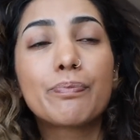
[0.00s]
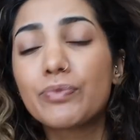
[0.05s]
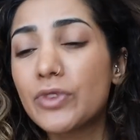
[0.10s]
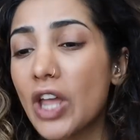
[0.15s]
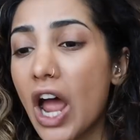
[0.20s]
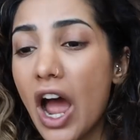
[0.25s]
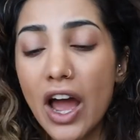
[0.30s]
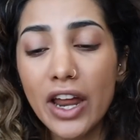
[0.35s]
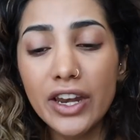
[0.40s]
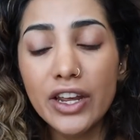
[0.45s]

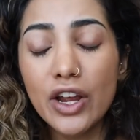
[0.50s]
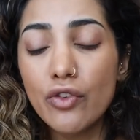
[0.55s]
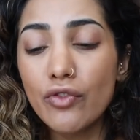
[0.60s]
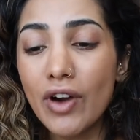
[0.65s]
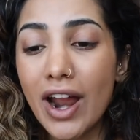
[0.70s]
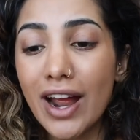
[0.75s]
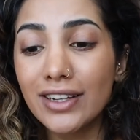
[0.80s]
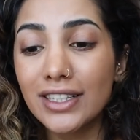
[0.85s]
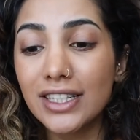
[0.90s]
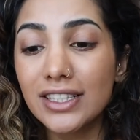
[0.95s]
turn it
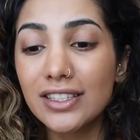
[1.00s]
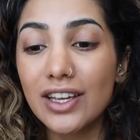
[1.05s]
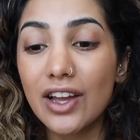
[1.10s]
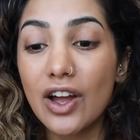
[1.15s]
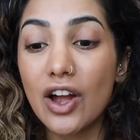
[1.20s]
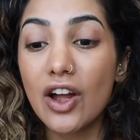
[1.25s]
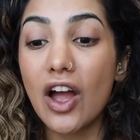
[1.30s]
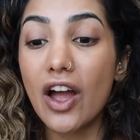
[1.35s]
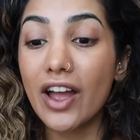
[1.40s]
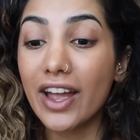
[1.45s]
around
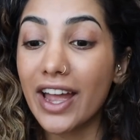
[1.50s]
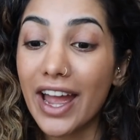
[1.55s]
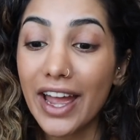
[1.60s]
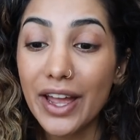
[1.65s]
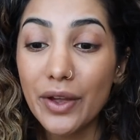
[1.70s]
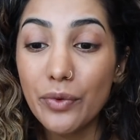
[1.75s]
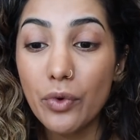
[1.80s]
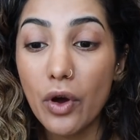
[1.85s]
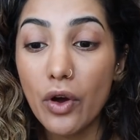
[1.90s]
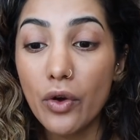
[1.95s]
into,
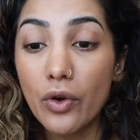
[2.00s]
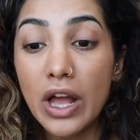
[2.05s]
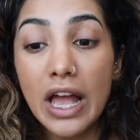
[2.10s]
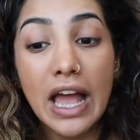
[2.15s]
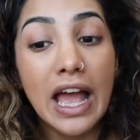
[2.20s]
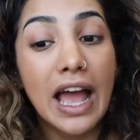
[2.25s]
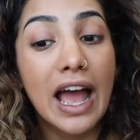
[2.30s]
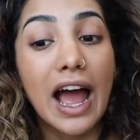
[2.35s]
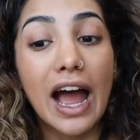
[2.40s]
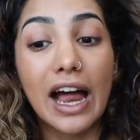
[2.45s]
okay, well,
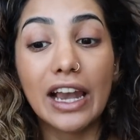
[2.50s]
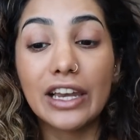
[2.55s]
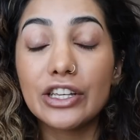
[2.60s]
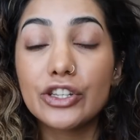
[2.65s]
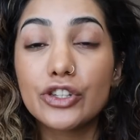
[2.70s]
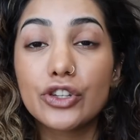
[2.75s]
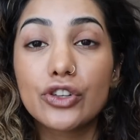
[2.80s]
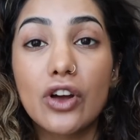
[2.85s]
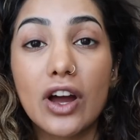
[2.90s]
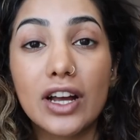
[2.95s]
at
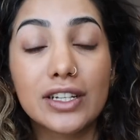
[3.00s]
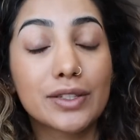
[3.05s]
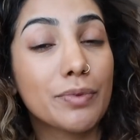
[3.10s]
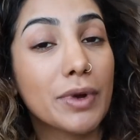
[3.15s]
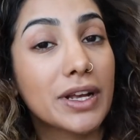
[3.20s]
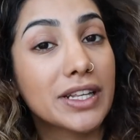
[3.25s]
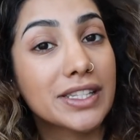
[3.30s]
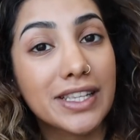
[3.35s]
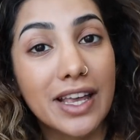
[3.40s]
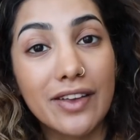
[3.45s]
least you guys
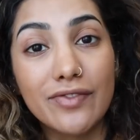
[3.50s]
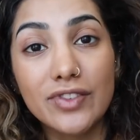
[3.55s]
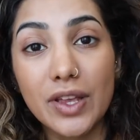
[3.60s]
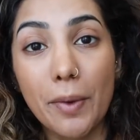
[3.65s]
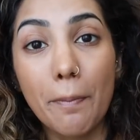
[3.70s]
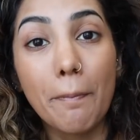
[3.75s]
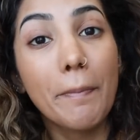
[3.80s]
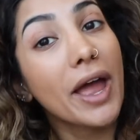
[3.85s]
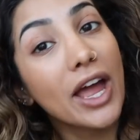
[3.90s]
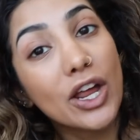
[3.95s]
might save
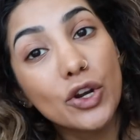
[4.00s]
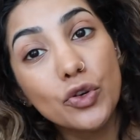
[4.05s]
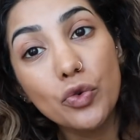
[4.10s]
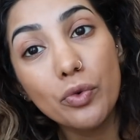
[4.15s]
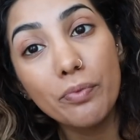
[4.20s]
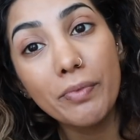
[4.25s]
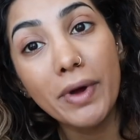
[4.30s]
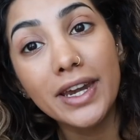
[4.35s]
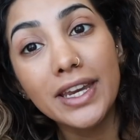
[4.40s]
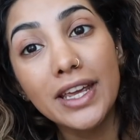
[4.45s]
some
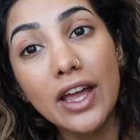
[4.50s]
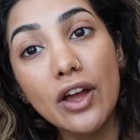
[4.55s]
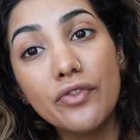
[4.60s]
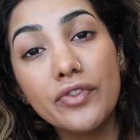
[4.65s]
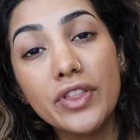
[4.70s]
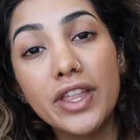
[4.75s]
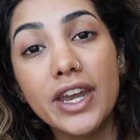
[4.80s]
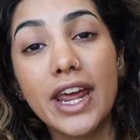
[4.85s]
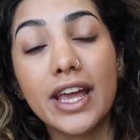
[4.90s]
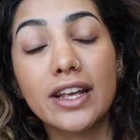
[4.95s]
petrol money
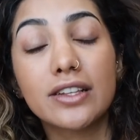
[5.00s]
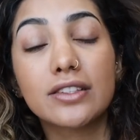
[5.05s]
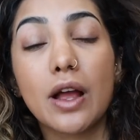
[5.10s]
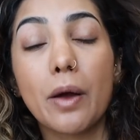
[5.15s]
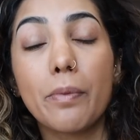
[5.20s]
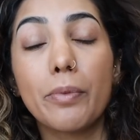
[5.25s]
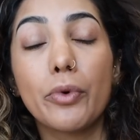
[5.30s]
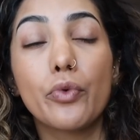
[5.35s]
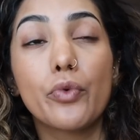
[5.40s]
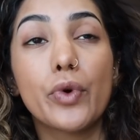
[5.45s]
over the next
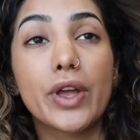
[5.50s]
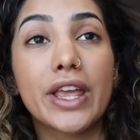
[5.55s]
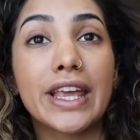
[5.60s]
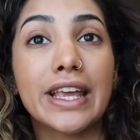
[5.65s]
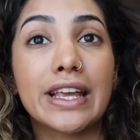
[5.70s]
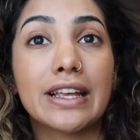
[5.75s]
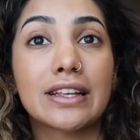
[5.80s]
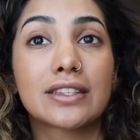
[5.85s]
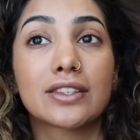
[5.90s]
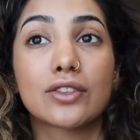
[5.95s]
couple
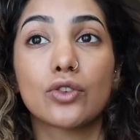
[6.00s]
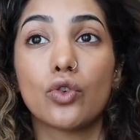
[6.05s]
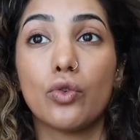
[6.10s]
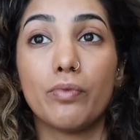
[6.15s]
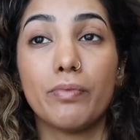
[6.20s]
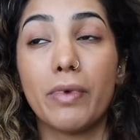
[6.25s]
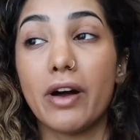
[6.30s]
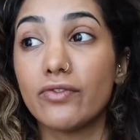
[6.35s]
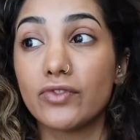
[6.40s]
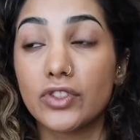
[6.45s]
weeks or
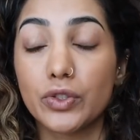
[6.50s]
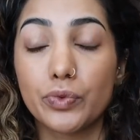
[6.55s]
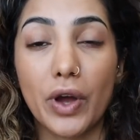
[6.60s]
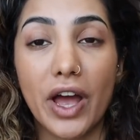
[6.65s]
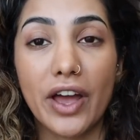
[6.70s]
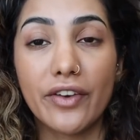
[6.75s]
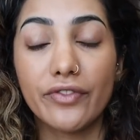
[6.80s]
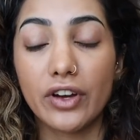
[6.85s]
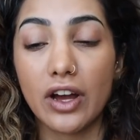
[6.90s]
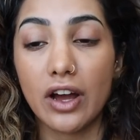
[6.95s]
months,
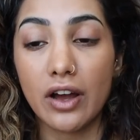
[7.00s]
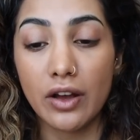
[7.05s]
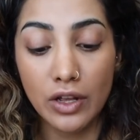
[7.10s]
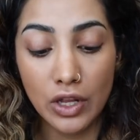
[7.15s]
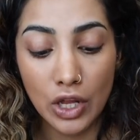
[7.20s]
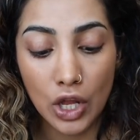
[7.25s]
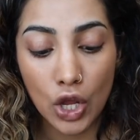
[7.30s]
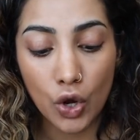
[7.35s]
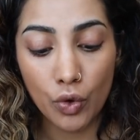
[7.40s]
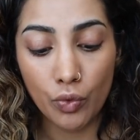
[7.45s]
whatever,
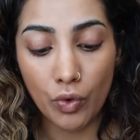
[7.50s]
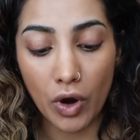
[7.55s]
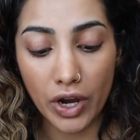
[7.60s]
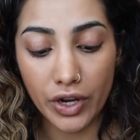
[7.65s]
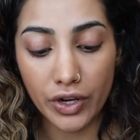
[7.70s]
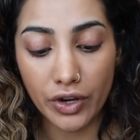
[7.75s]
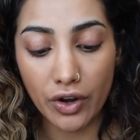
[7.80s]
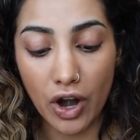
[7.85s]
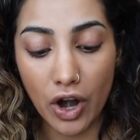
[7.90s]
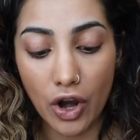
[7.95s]

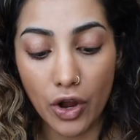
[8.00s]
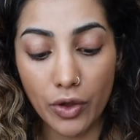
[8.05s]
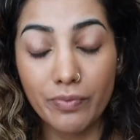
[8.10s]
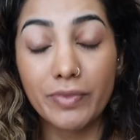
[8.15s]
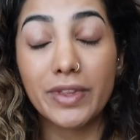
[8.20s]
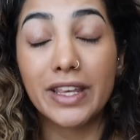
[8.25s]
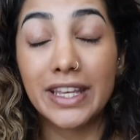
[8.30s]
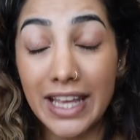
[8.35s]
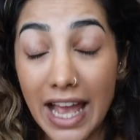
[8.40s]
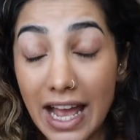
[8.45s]
while you're at
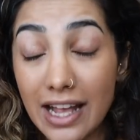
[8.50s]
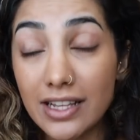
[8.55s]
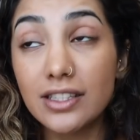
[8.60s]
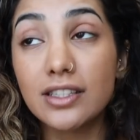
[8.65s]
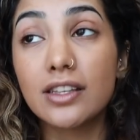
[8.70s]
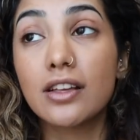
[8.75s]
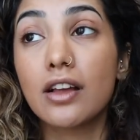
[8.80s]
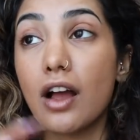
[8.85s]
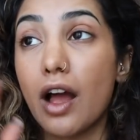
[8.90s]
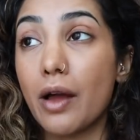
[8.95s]
home.
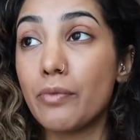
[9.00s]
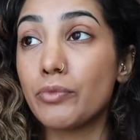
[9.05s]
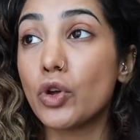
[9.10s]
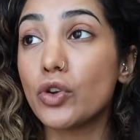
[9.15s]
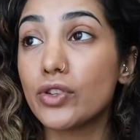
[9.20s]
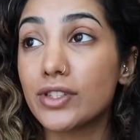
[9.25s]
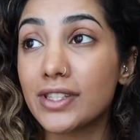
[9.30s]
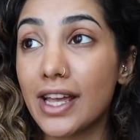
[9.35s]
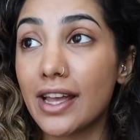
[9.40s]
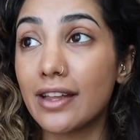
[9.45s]
Yes, I'm
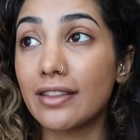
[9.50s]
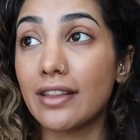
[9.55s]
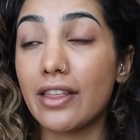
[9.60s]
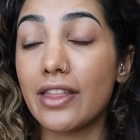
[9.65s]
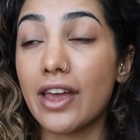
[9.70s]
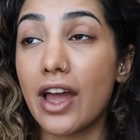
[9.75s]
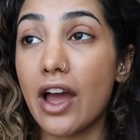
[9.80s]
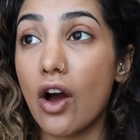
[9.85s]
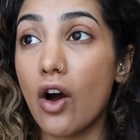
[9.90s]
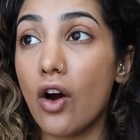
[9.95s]
not saying that
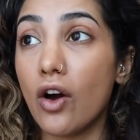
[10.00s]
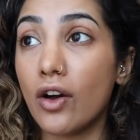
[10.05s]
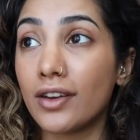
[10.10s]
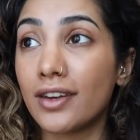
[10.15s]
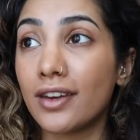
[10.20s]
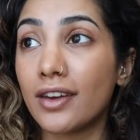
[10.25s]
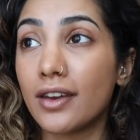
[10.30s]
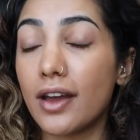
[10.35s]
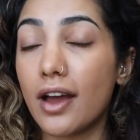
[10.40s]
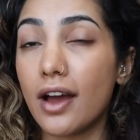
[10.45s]
there aren't